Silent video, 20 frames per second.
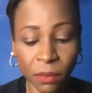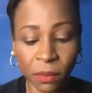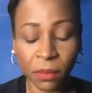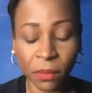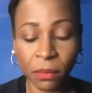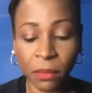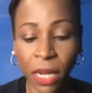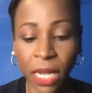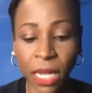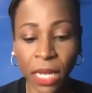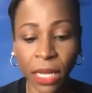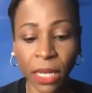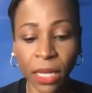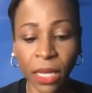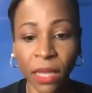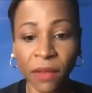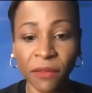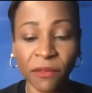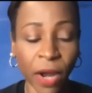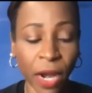my
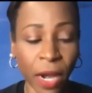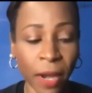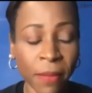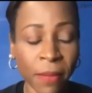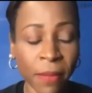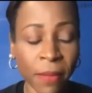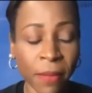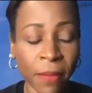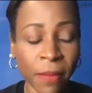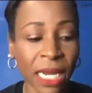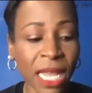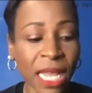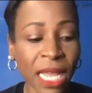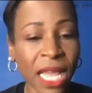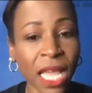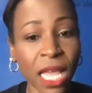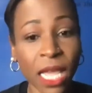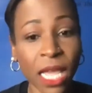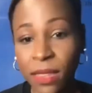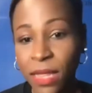environment,
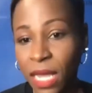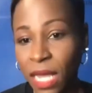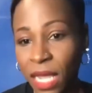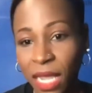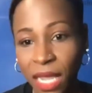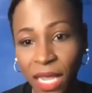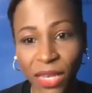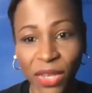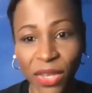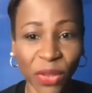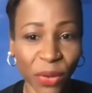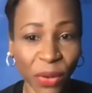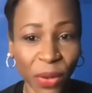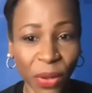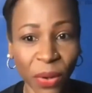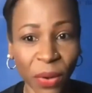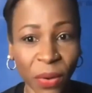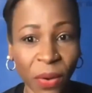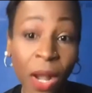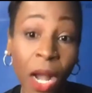and then
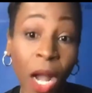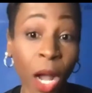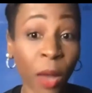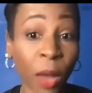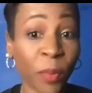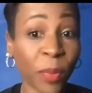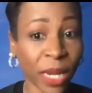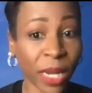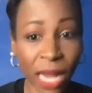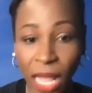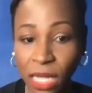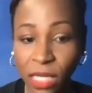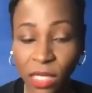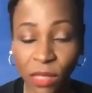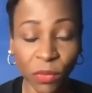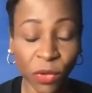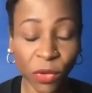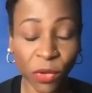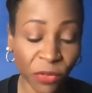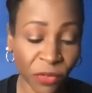up and had to
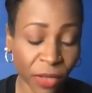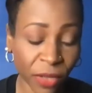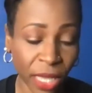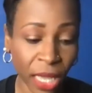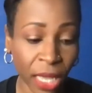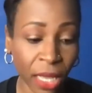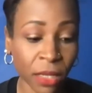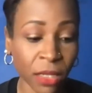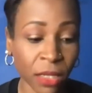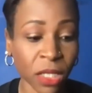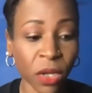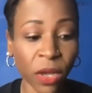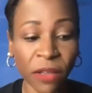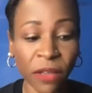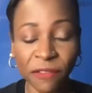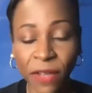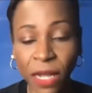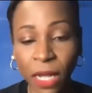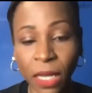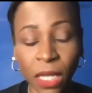move again. So I
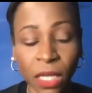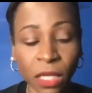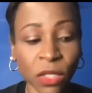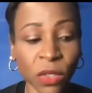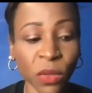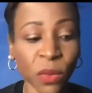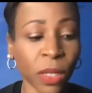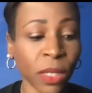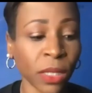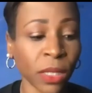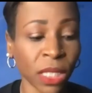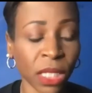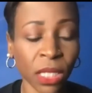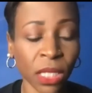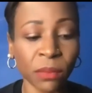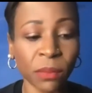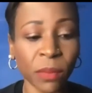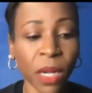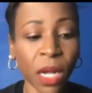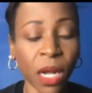fell into a
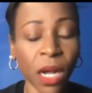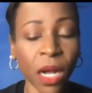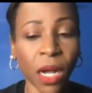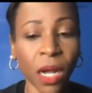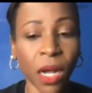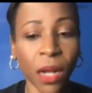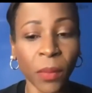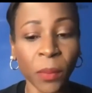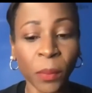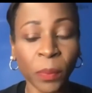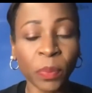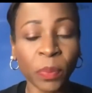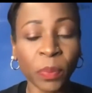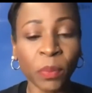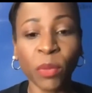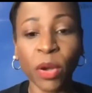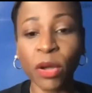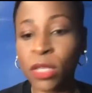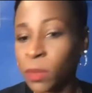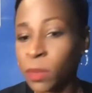deep
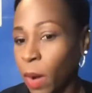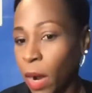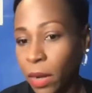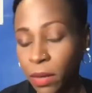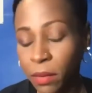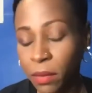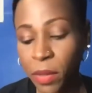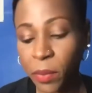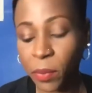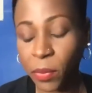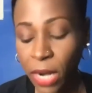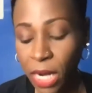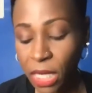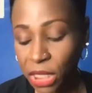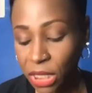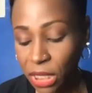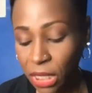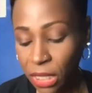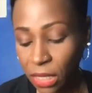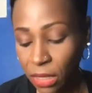postpartum
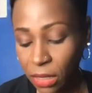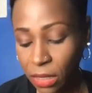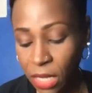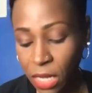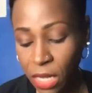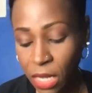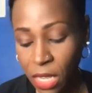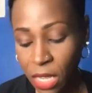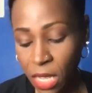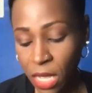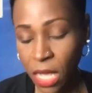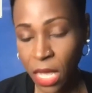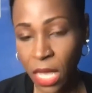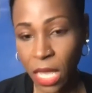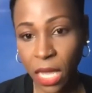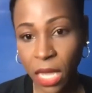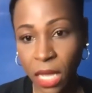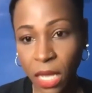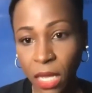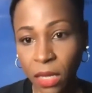depression,
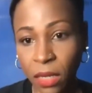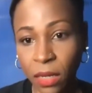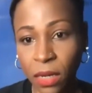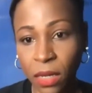and